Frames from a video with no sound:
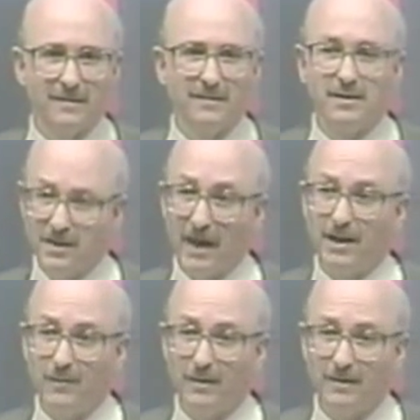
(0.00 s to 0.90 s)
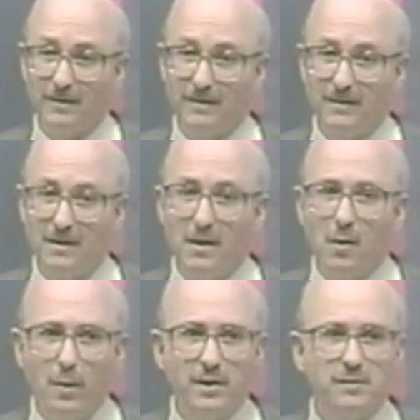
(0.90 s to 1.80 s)
The second one.
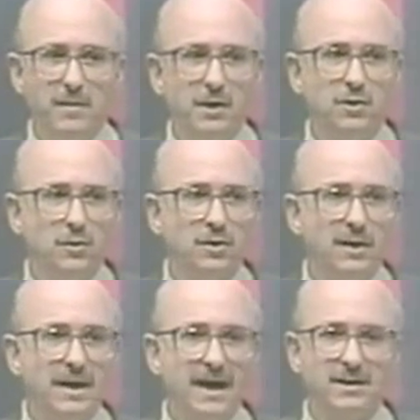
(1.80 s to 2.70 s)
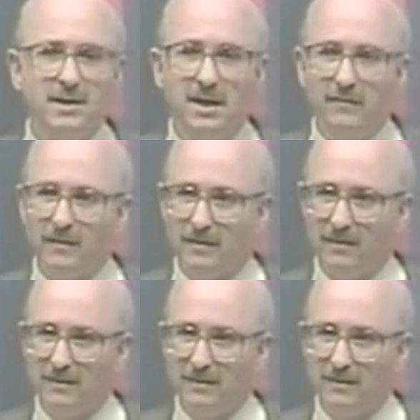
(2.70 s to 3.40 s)
Which speech usually gets given?